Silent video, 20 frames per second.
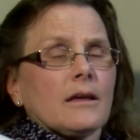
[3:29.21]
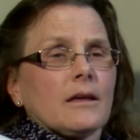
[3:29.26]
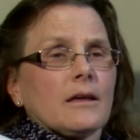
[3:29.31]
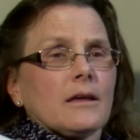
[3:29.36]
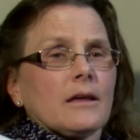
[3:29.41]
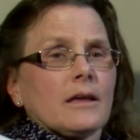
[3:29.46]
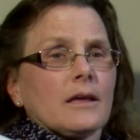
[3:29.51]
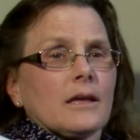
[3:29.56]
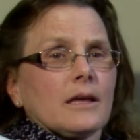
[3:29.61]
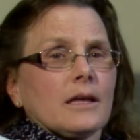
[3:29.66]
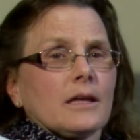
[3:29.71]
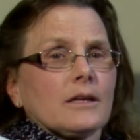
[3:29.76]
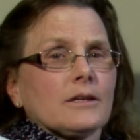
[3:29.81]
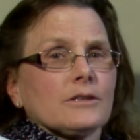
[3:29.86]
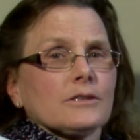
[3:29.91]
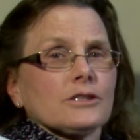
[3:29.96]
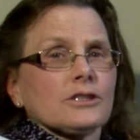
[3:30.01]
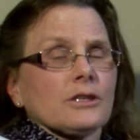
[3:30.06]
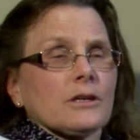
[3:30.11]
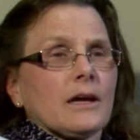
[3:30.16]

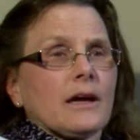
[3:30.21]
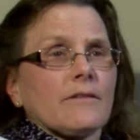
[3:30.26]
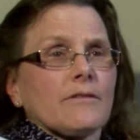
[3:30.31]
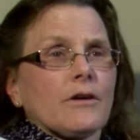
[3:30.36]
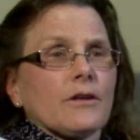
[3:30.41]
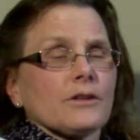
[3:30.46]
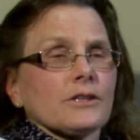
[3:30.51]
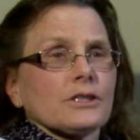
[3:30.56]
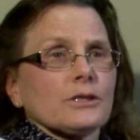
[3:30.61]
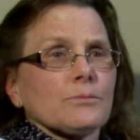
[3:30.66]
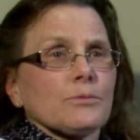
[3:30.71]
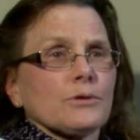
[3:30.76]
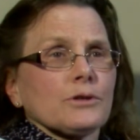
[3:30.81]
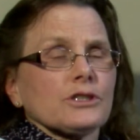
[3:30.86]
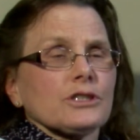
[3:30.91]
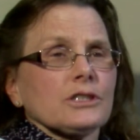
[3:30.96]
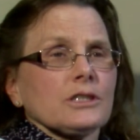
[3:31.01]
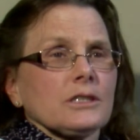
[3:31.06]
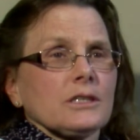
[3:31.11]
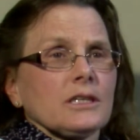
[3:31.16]
and she'll have all the
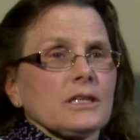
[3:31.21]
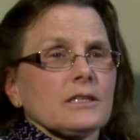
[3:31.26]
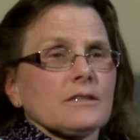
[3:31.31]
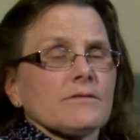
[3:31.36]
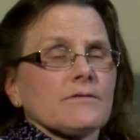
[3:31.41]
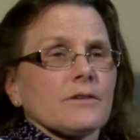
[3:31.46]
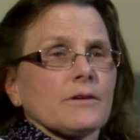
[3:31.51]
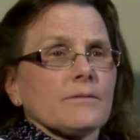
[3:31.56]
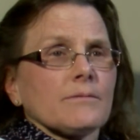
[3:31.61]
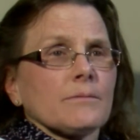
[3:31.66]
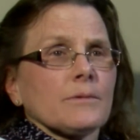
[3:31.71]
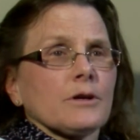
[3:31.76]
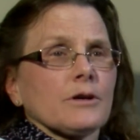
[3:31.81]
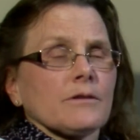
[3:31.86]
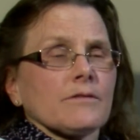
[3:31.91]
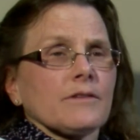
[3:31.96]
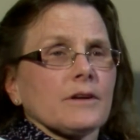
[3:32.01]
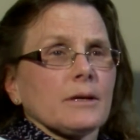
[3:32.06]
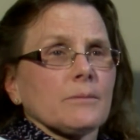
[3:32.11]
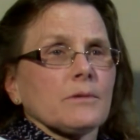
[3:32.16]
support she needs from
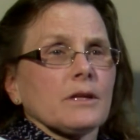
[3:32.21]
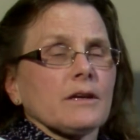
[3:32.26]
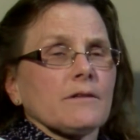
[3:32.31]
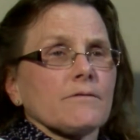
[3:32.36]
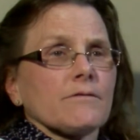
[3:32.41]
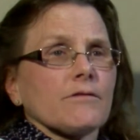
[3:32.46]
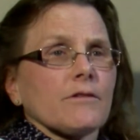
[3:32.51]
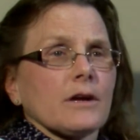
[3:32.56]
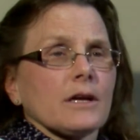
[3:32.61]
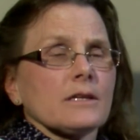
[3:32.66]
her family and